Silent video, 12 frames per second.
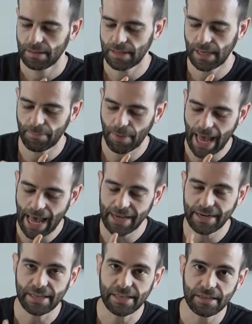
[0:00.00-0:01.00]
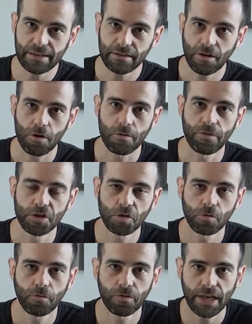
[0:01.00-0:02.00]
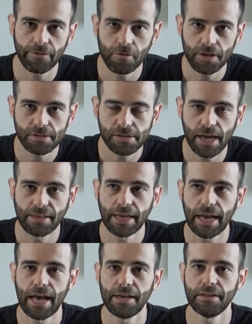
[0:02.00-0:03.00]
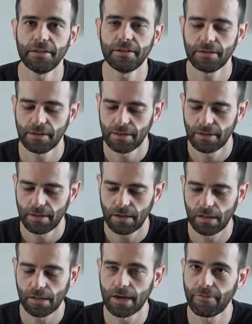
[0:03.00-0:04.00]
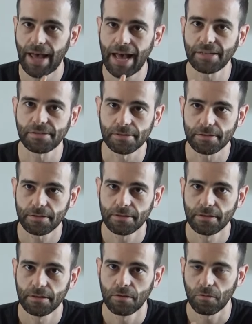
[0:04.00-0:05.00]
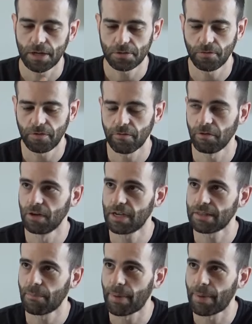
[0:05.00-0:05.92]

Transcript: They add in artificial flavorings, and they add in a lot of acid, right? So if you ever look at the